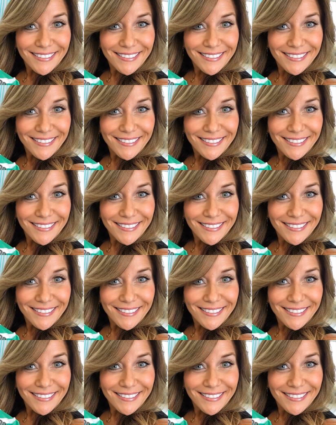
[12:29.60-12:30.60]

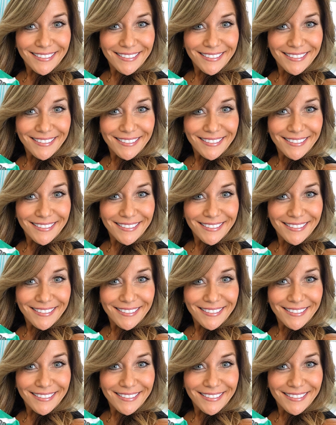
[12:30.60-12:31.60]

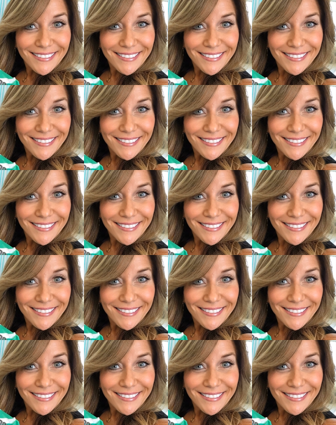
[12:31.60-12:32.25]
[no speech]